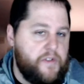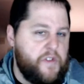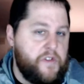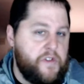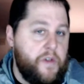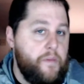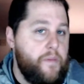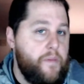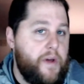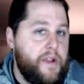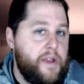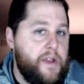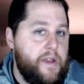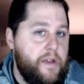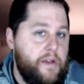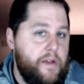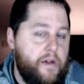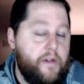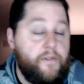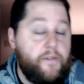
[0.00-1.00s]
somebody,
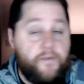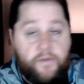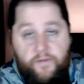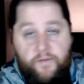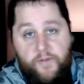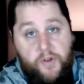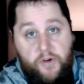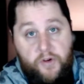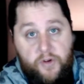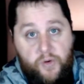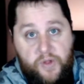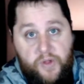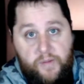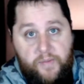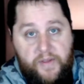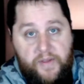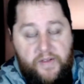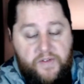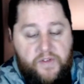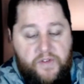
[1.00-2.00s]
if you don't know
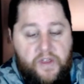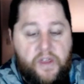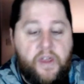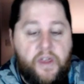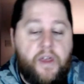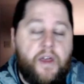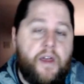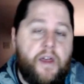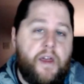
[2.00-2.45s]
NPC,